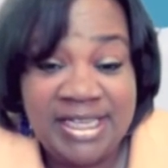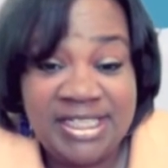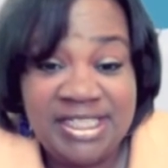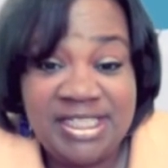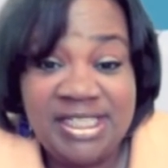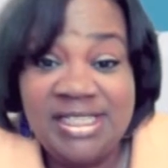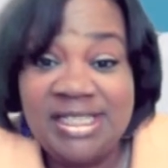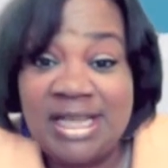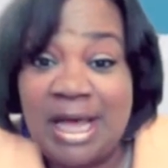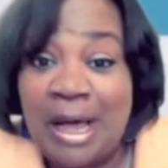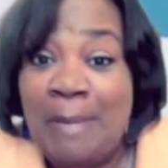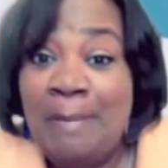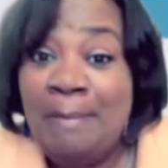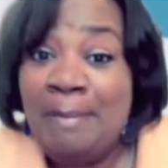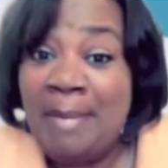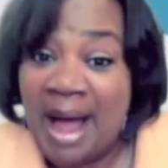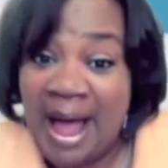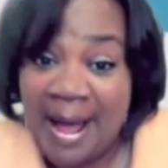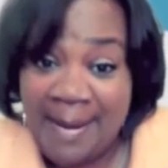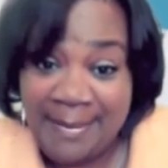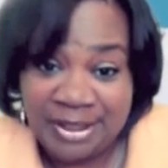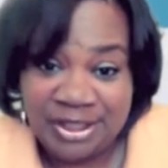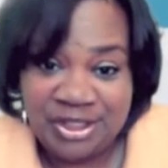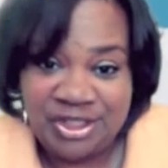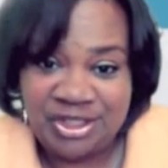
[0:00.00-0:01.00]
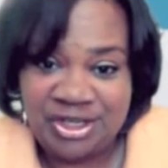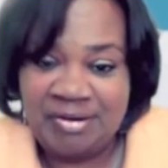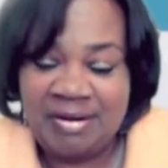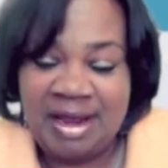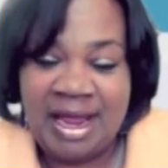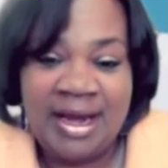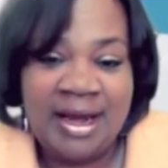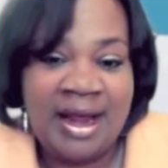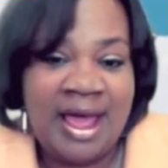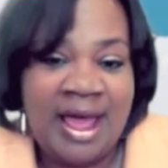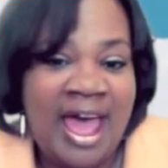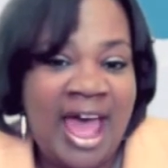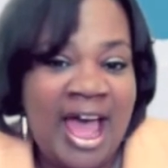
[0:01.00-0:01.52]
She's a momager,
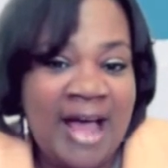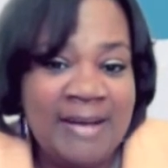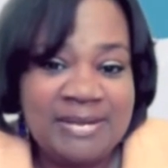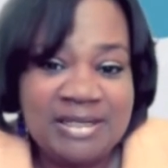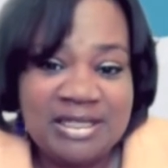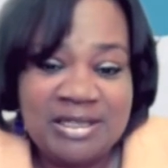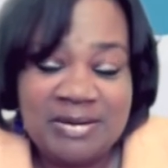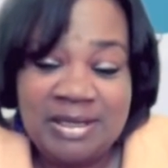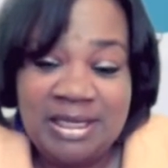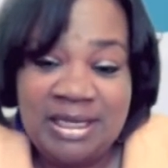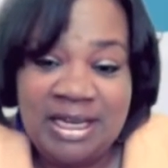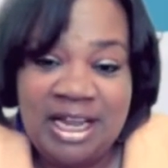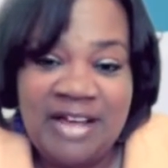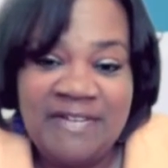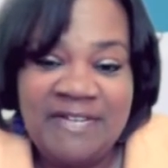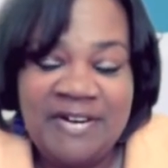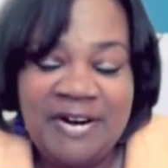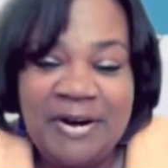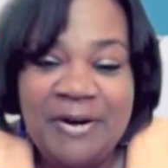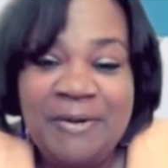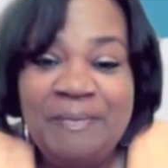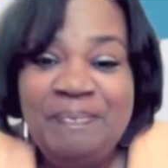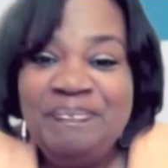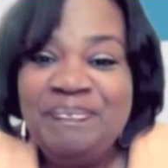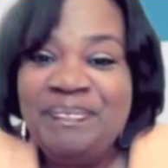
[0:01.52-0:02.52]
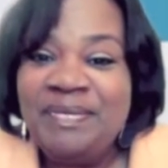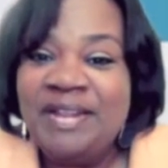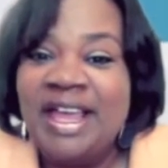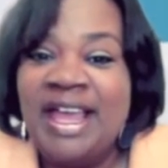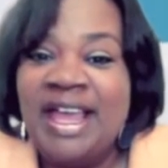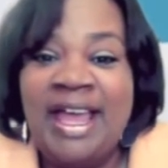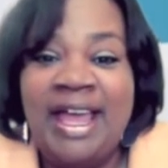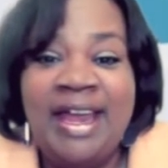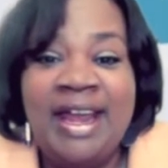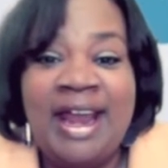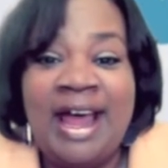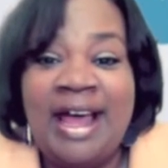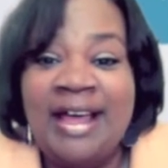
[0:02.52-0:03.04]
and I absolutely love her,
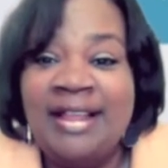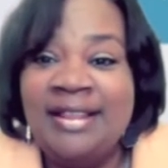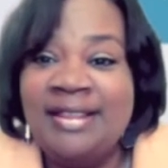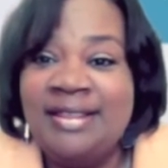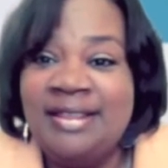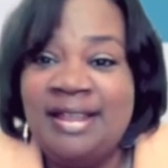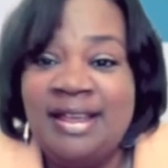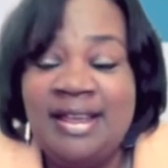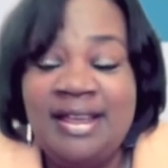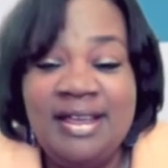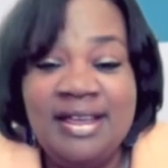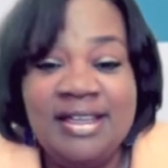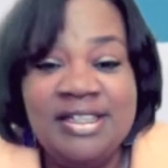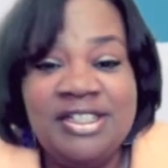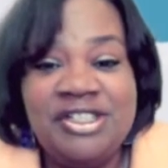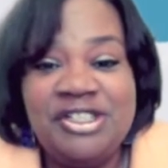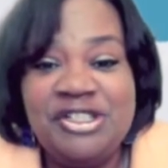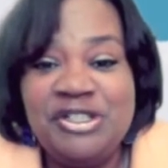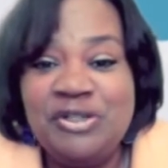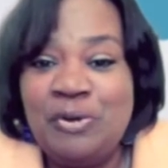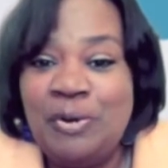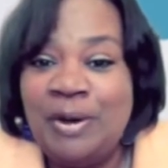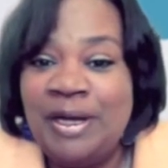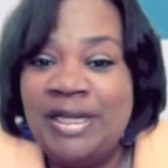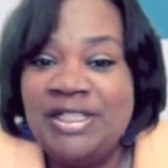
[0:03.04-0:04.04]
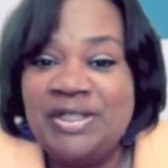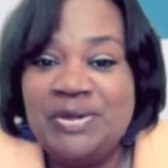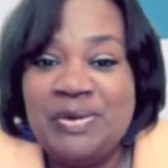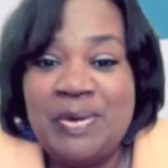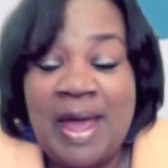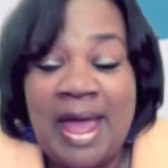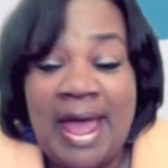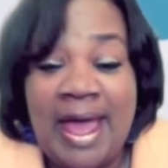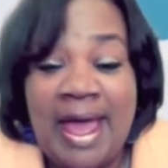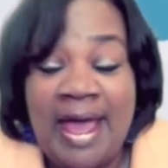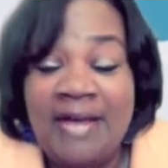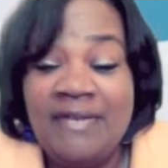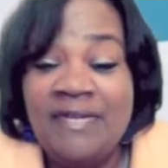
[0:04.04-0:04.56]
and I think she's going to
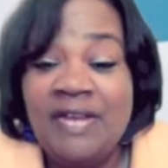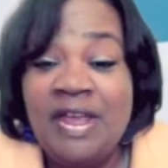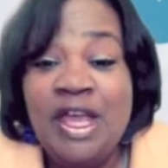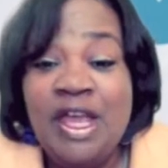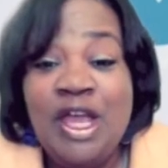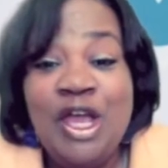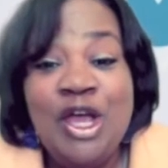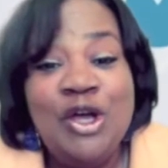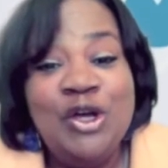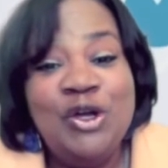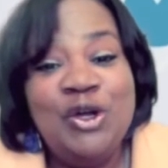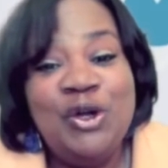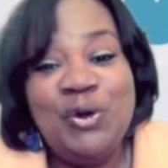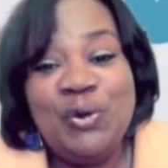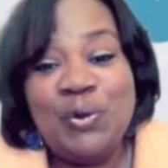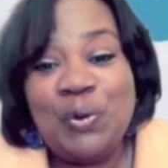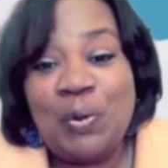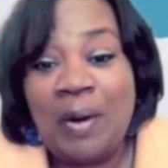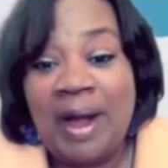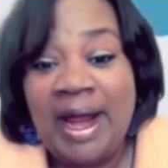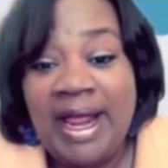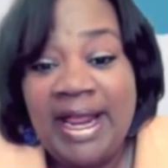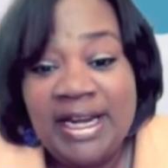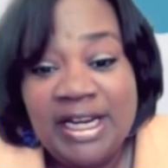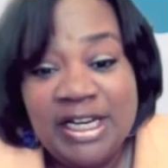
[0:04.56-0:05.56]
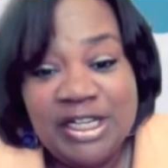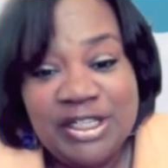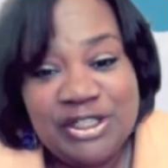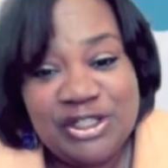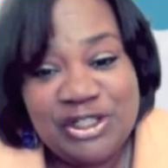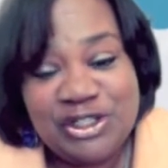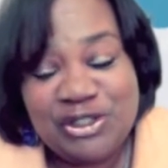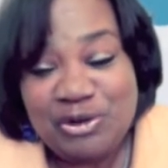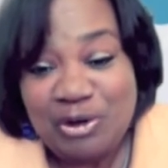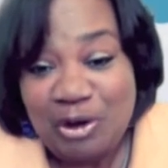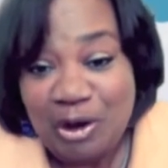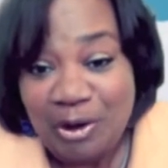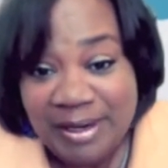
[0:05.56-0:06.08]
have great
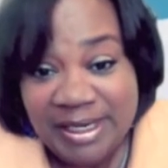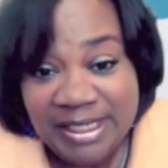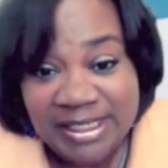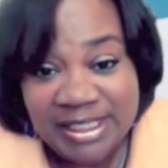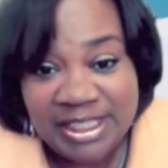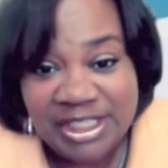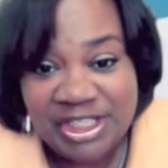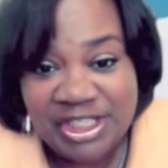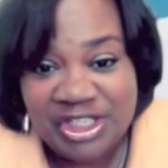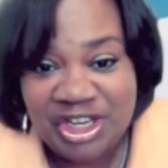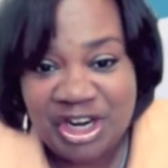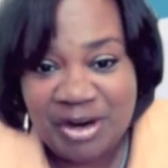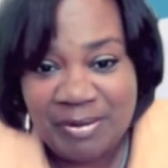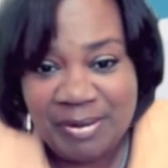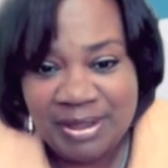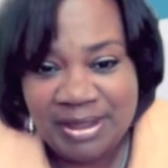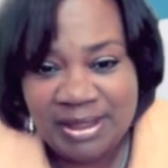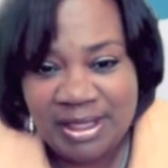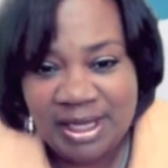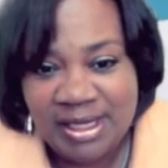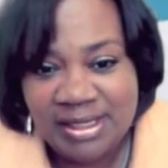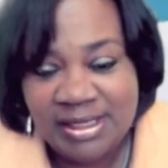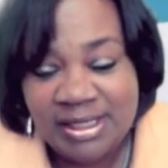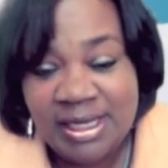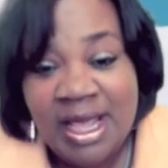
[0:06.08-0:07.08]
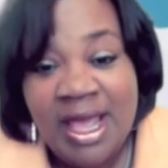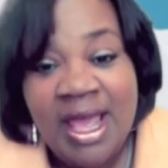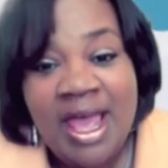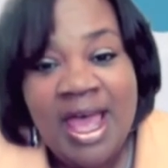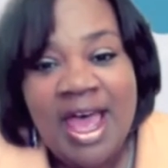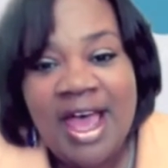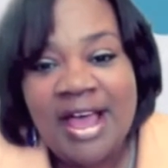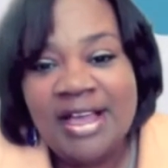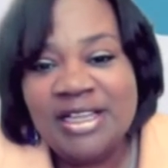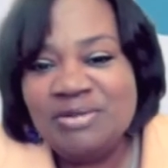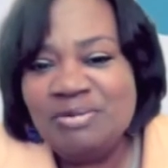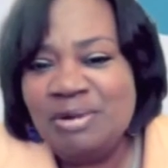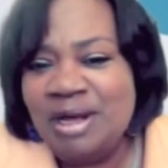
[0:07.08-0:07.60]
stories to share with us,
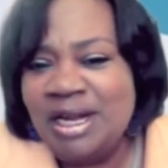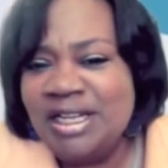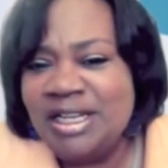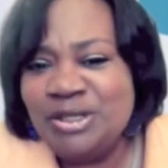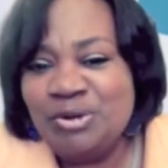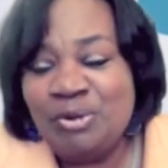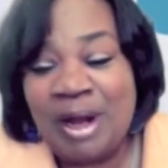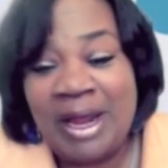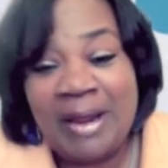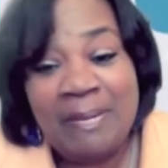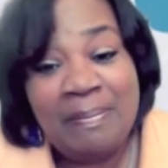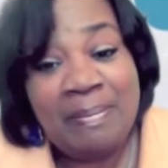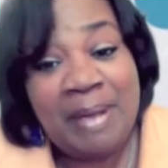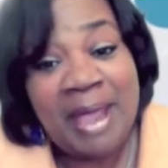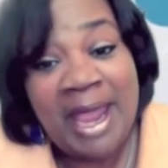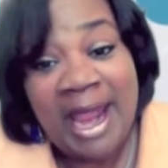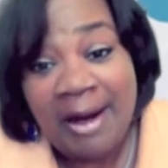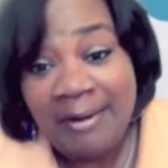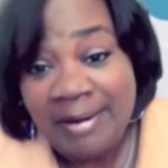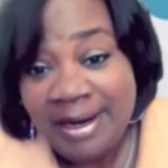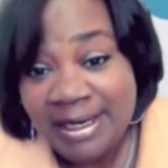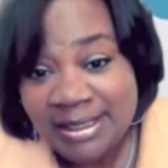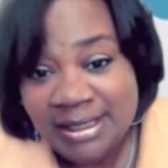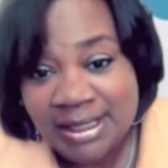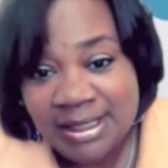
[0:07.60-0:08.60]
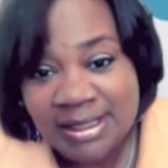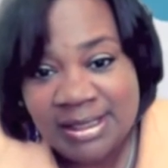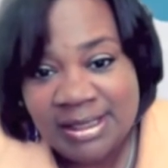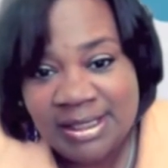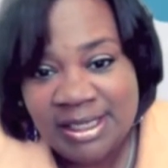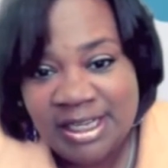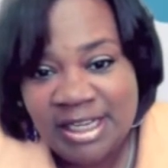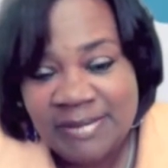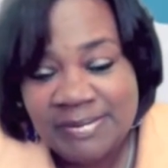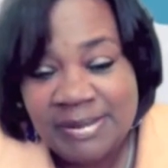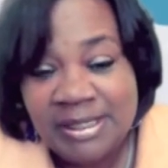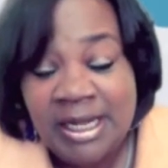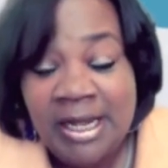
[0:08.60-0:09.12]
as well as great parenting
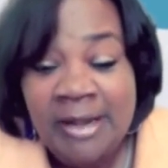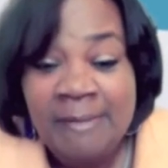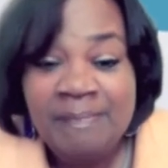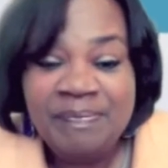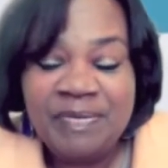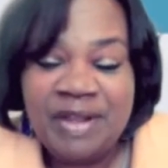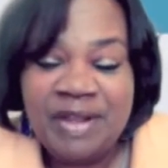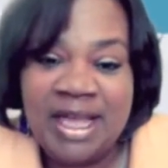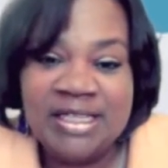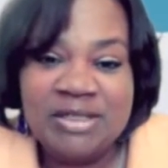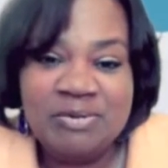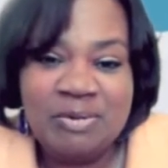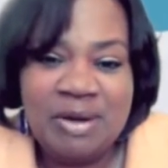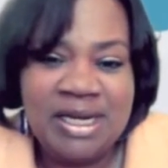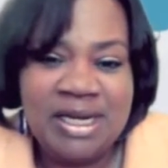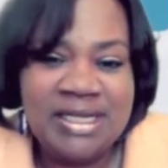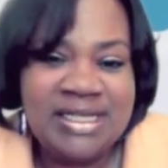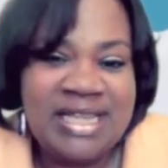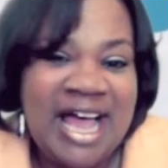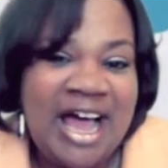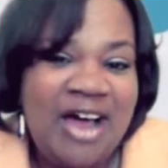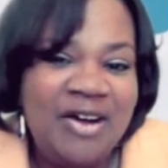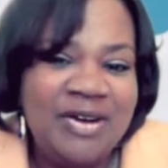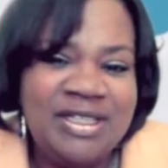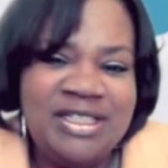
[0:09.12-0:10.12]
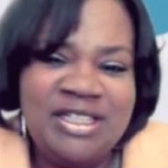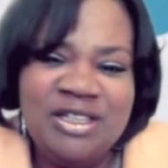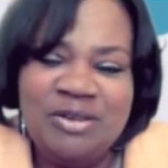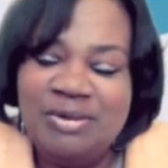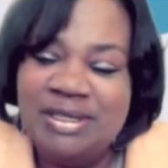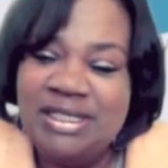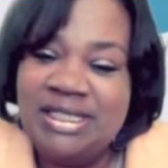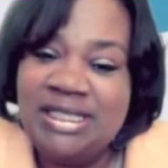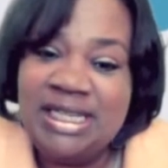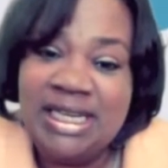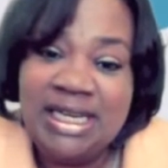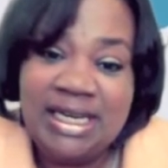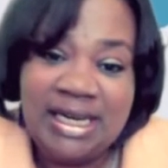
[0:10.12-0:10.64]
tips, as well as how to deal
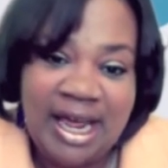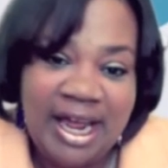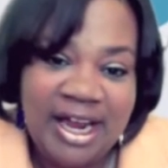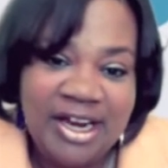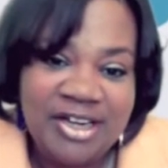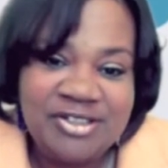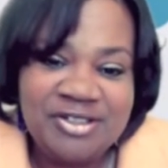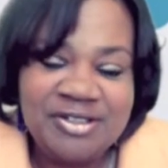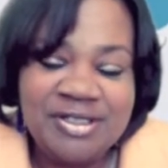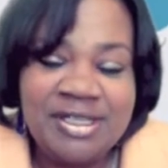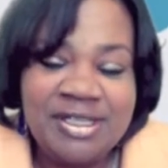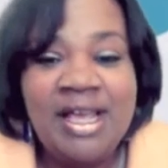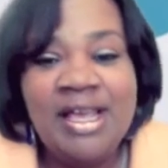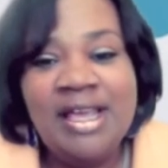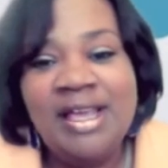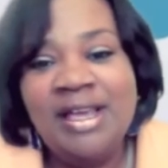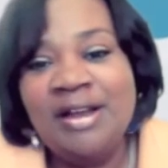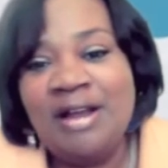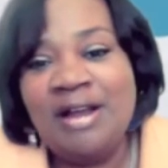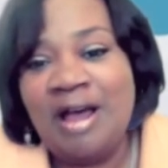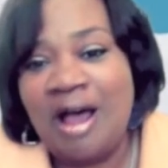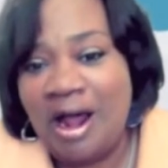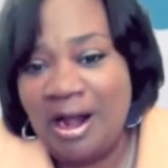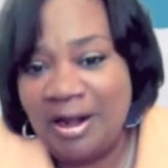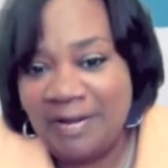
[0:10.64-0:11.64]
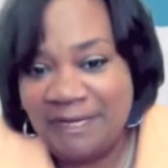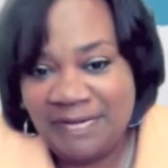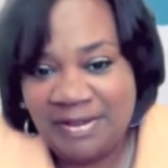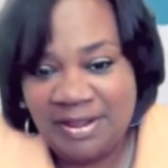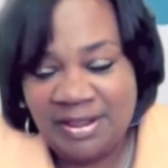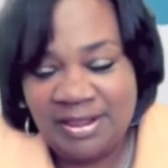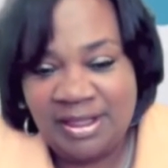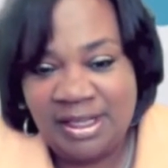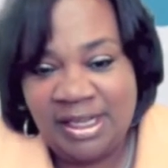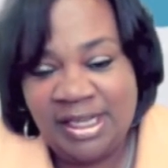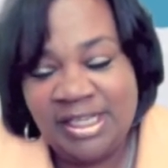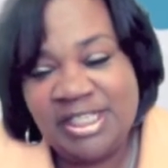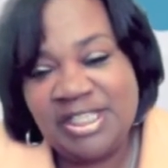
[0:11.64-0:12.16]
with teenagers and all of the
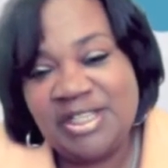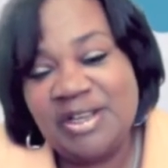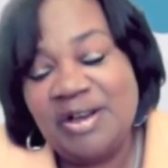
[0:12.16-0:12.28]
things.